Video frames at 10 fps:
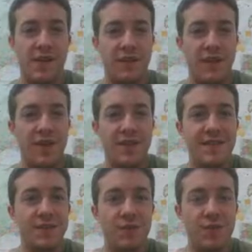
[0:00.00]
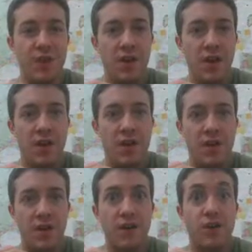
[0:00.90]
It's very easy to
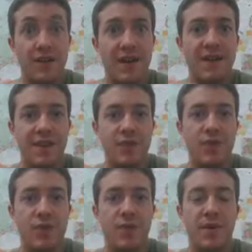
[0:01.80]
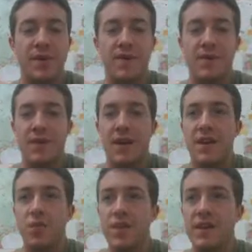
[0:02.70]
understand that it's Pinot Noir because
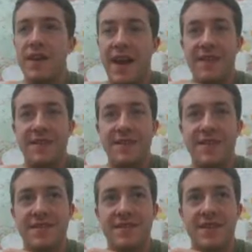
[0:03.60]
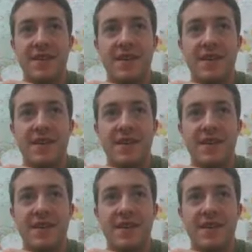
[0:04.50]
it really has this